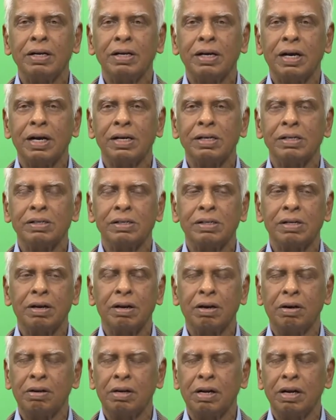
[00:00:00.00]
as
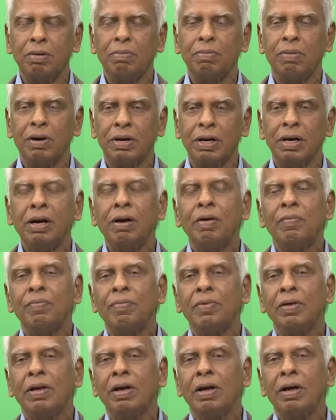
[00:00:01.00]
Hidimbaki,
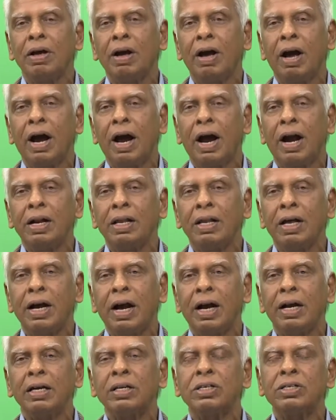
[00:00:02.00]
and they
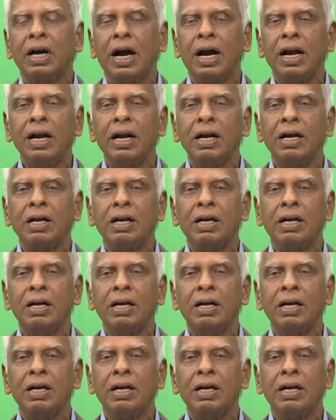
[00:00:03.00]
had a child.